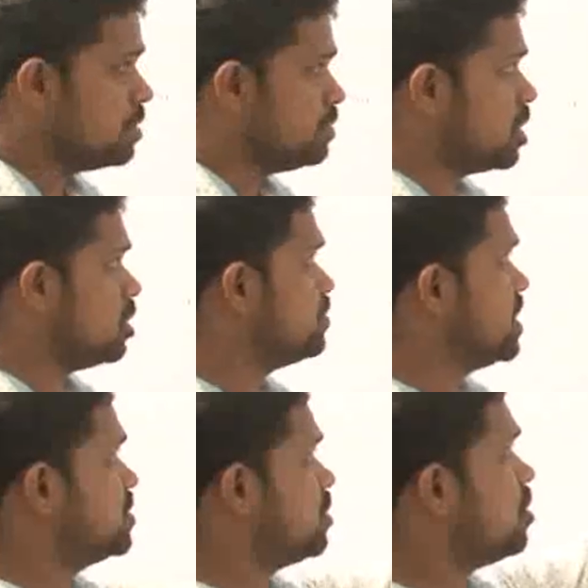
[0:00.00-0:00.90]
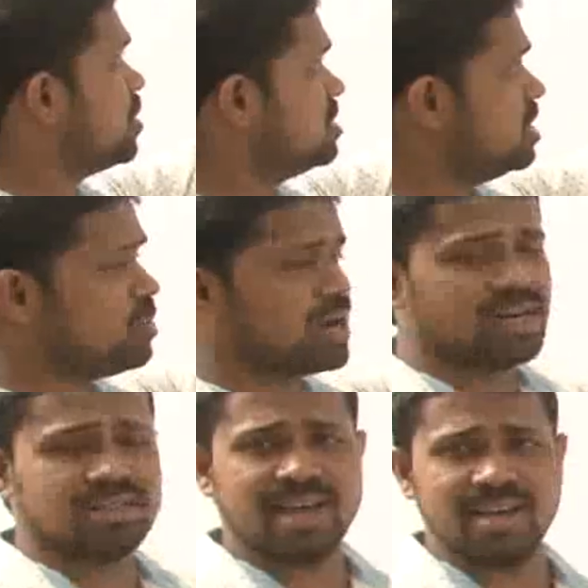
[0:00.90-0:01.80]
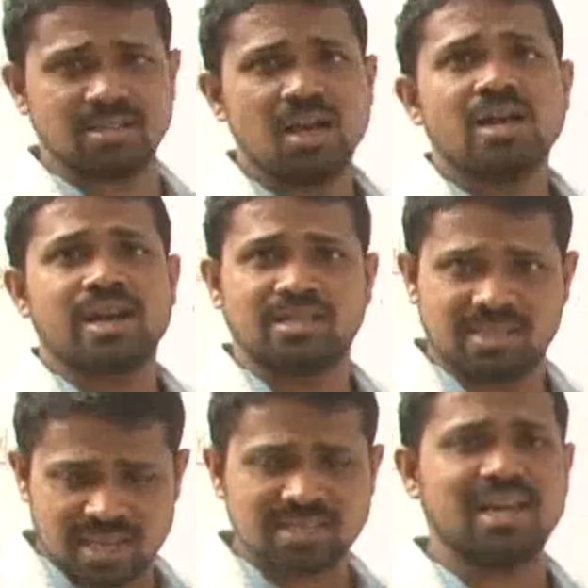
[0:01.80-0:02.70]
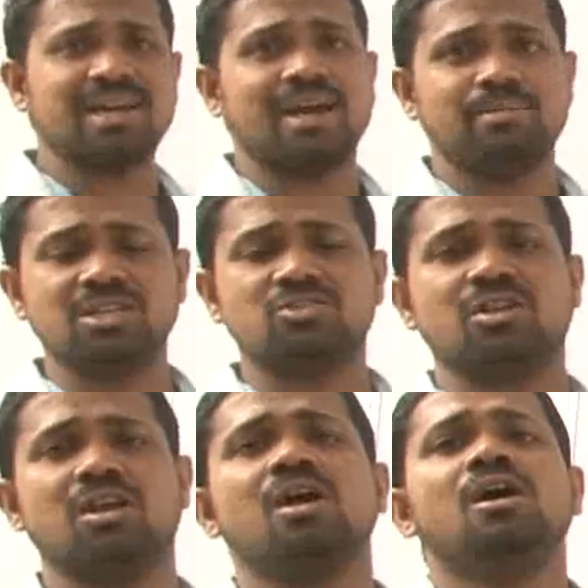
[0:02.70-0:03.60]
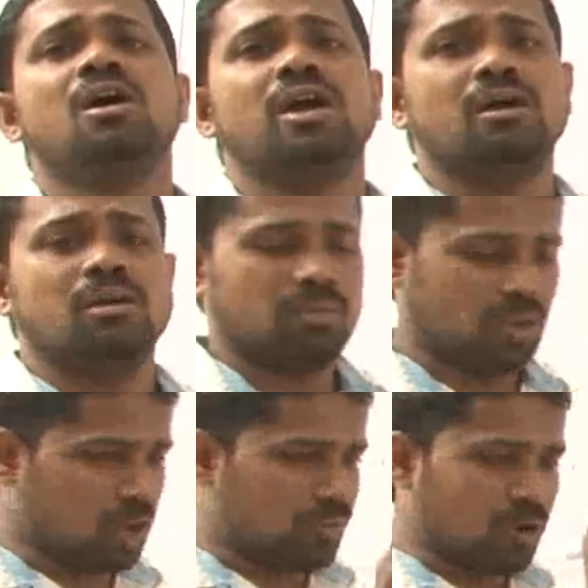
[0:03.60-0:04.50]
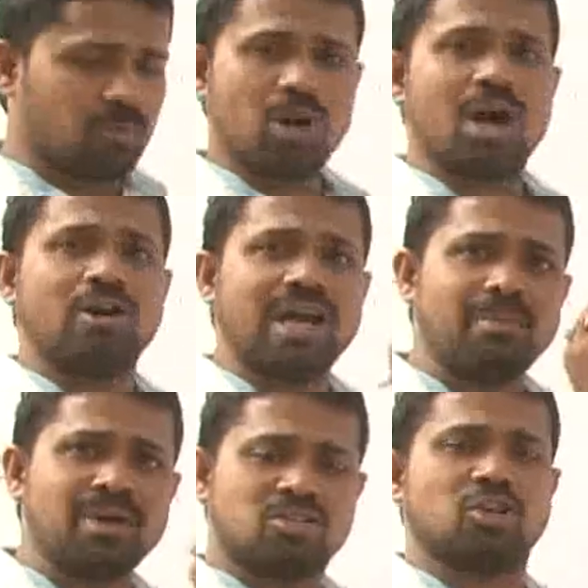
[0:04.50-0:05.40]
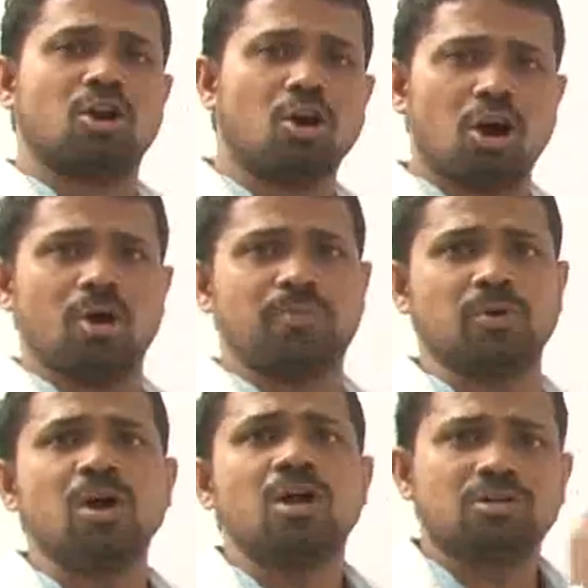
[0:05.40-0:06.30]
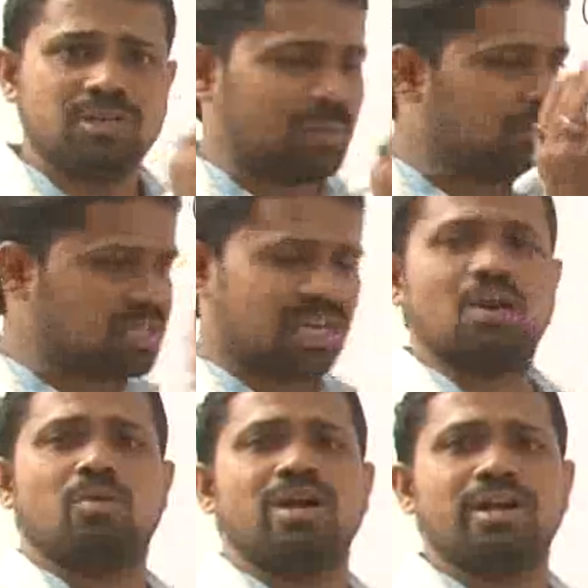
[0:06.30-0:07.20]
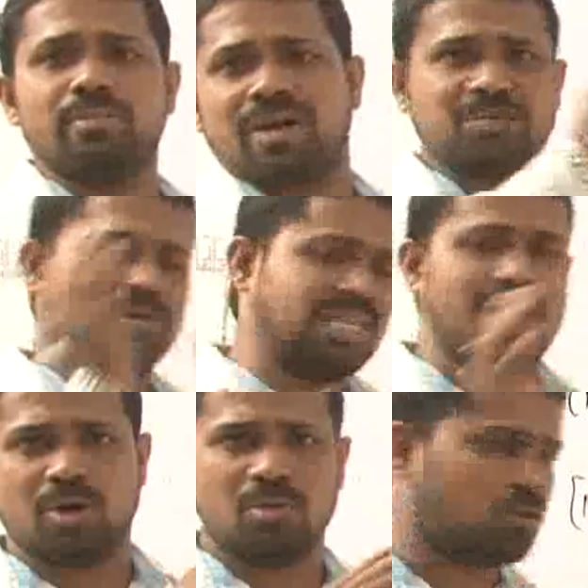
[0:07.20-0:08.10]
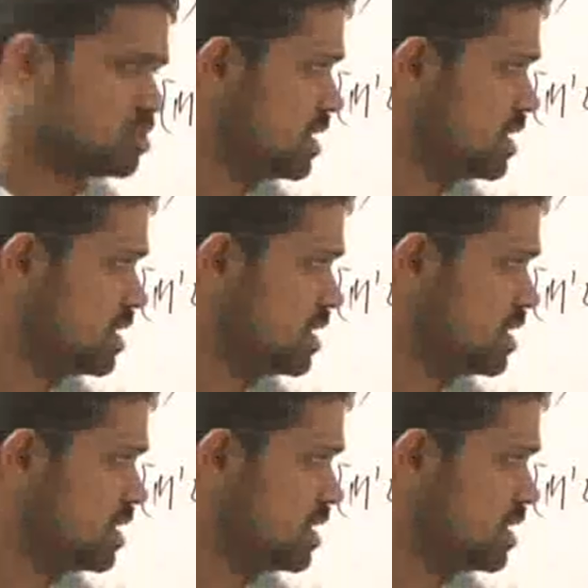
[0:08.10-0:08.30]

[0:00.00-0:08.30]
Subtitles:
Because principle of homogeneity, what it says? It says the dimensional, your formula or dimension of that physical quantity must be same on both